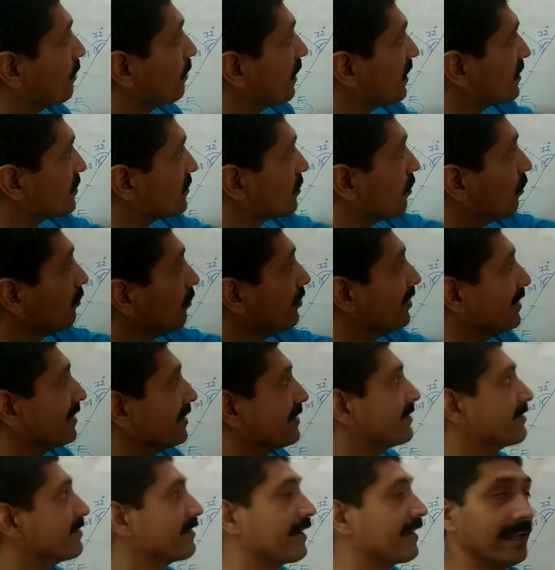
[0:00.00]
based on
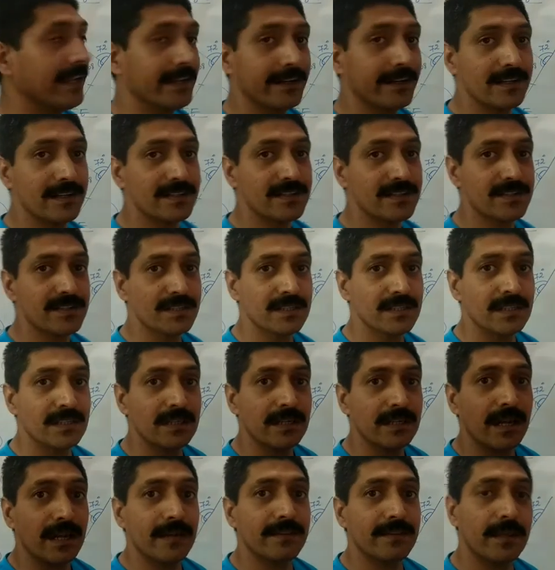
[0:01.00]
triangles.
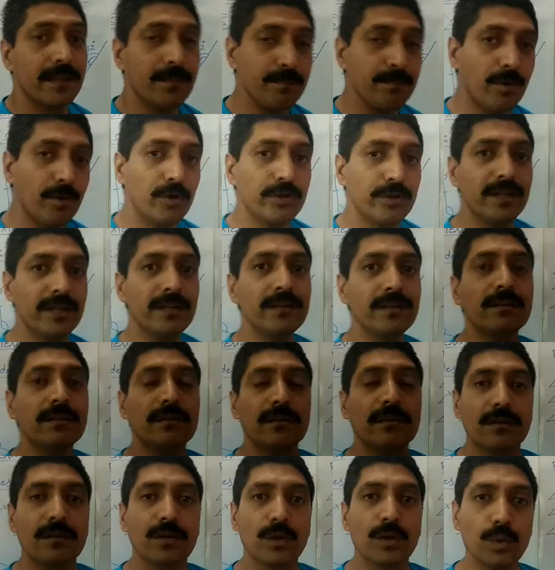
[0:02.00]
And the important
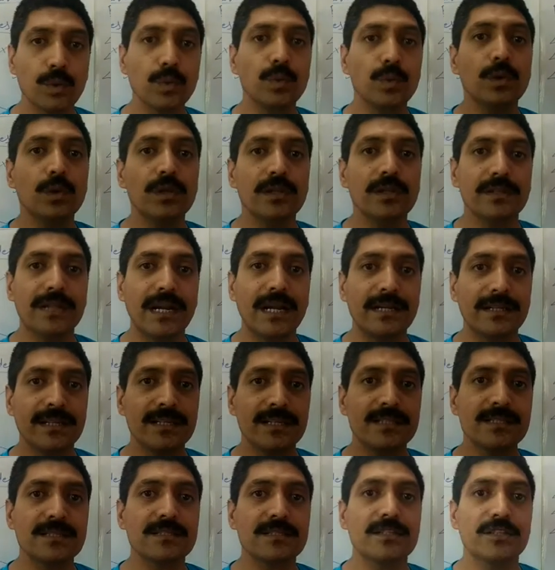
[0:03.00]
rule, that
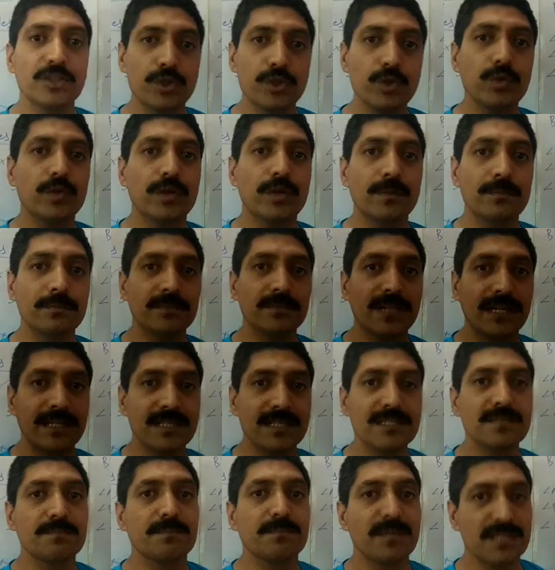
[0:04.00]
is the theorem, that
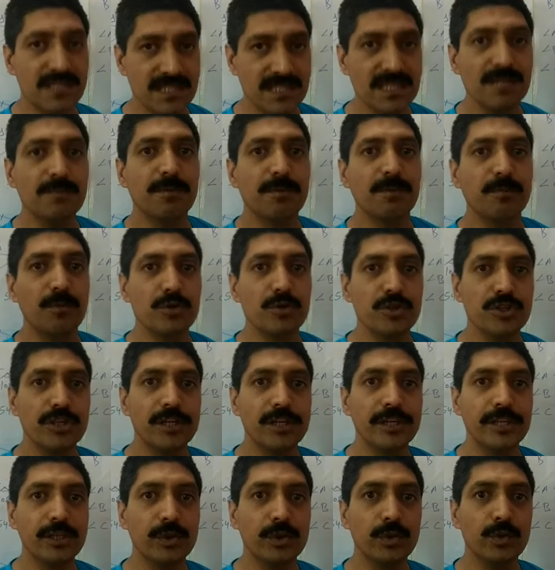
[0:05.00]
is basic
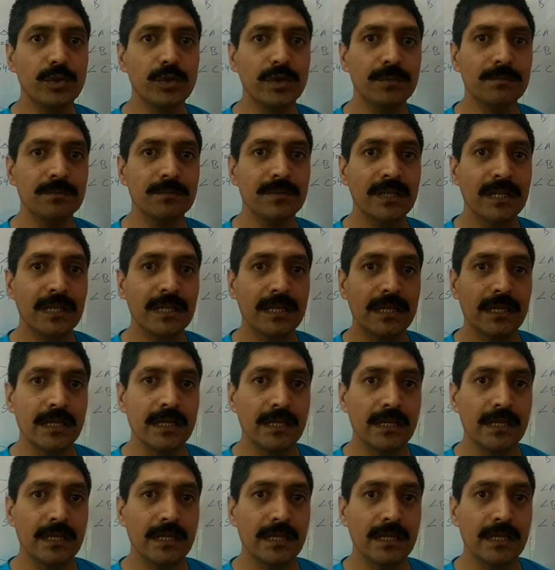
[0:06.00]
proportionality theorem.